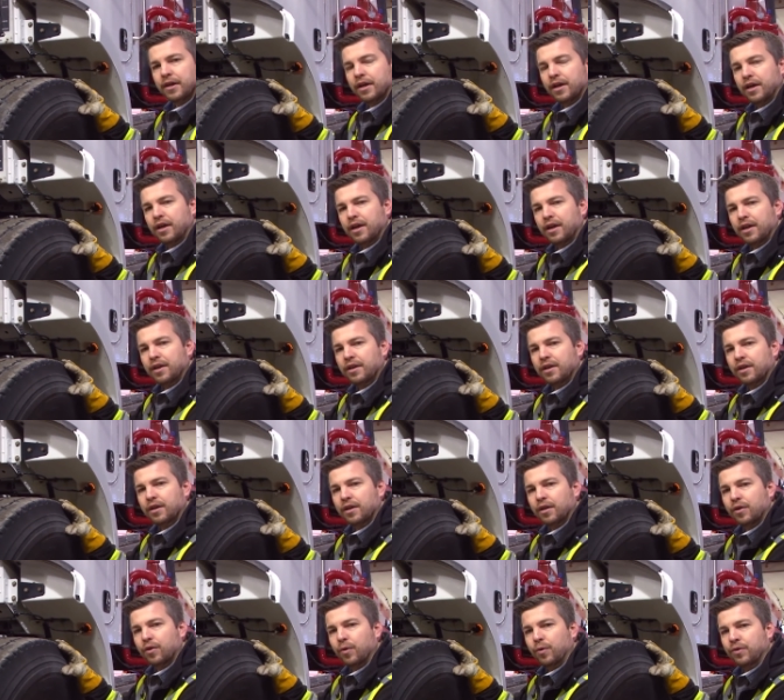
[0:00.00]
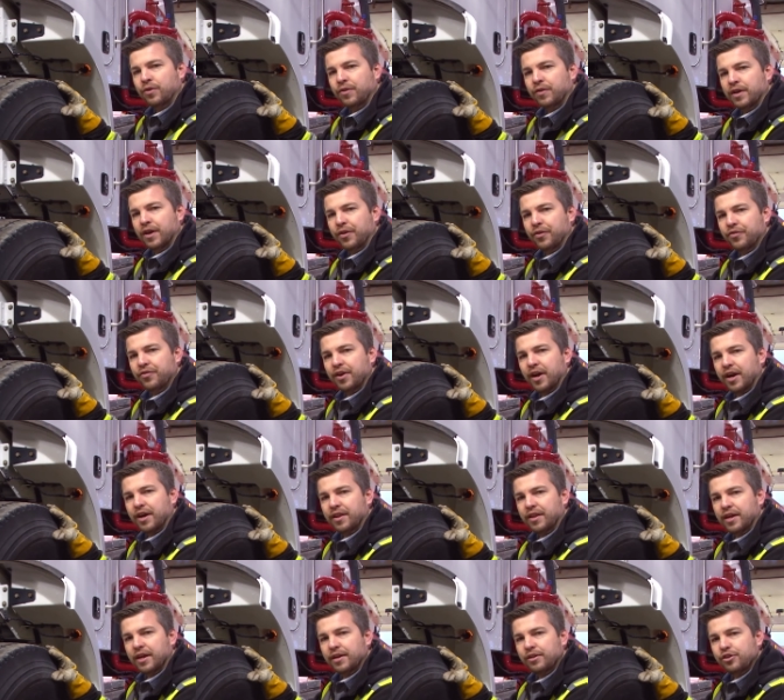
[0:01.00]
and go to the other side
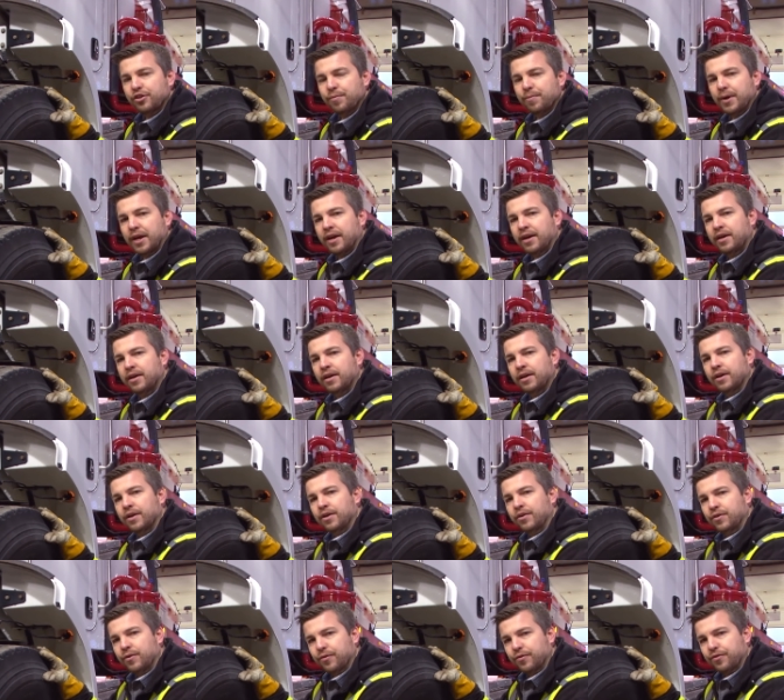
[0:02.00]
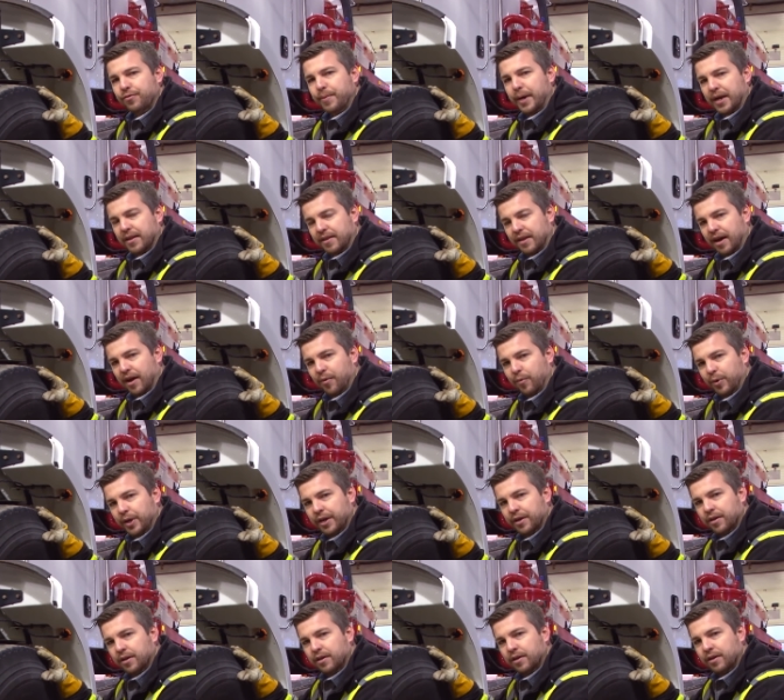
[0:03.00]
of the engine bay to inspect that
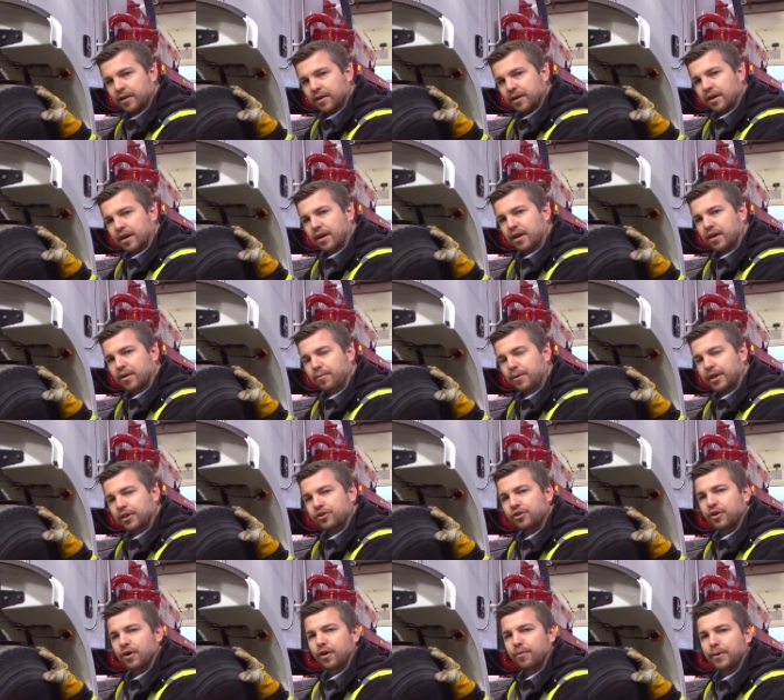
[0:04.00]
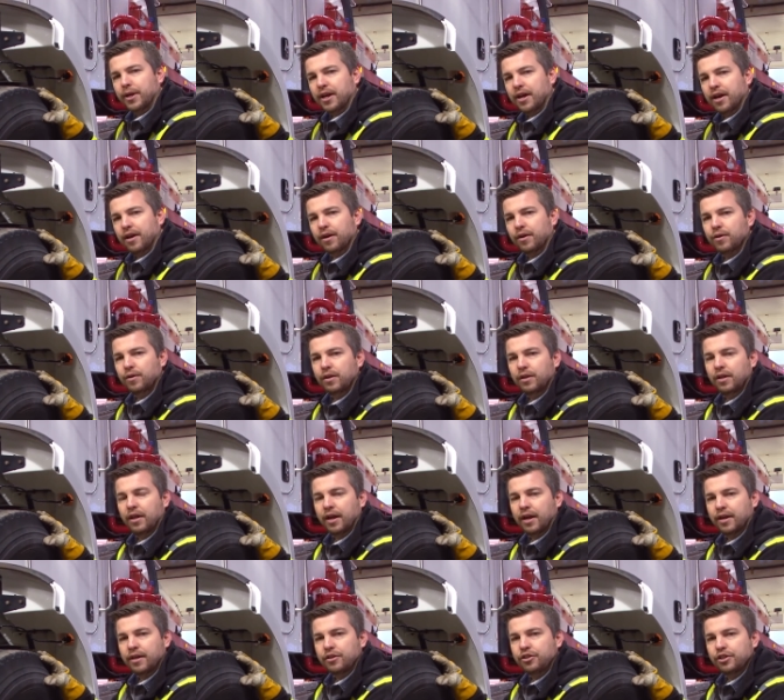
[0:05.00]
wheel and make sure all mechanical
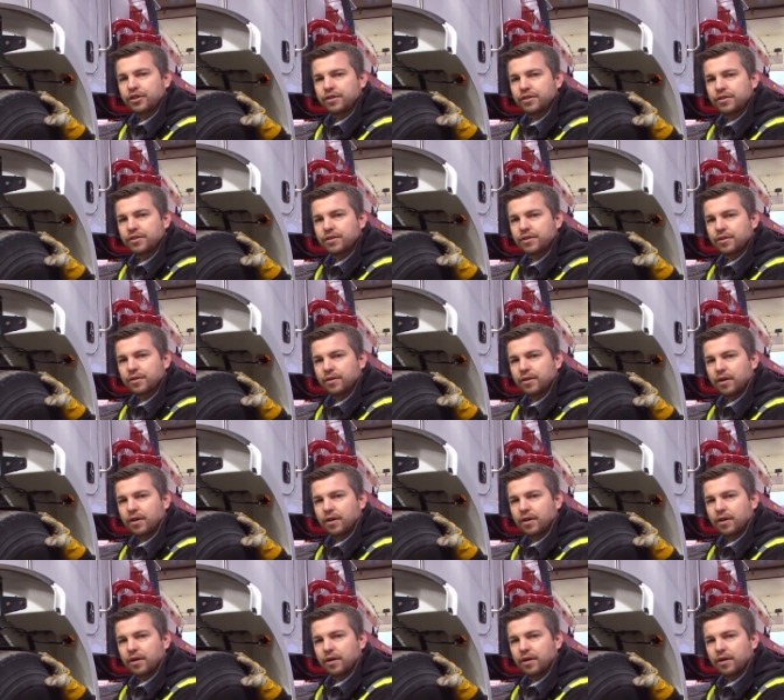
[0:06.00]
linkages